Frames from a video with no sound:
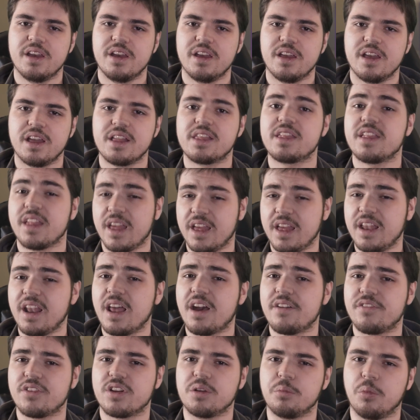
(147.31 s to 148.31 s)
It's
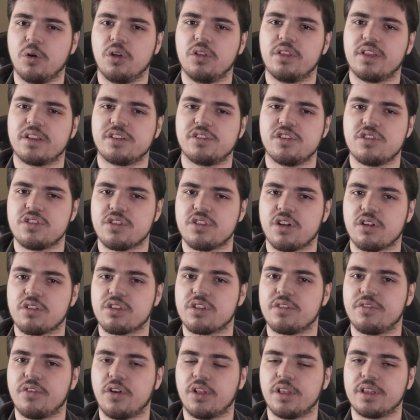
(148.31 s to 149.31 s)
inevitable that she starts
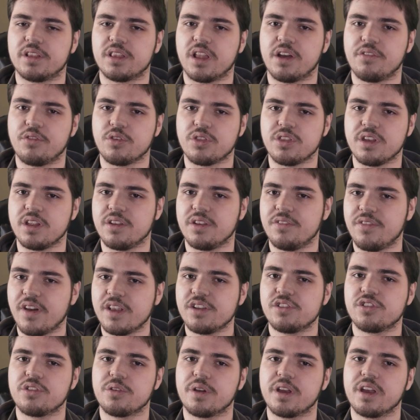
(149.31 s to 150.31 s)
to fall in love with the
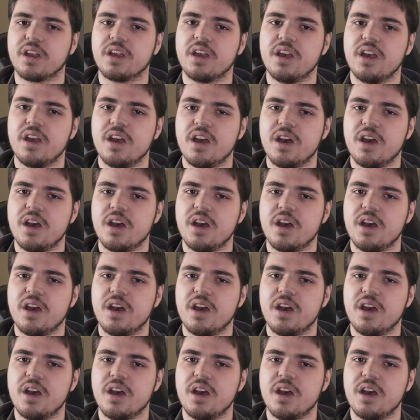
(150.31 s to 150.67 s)
adventuring,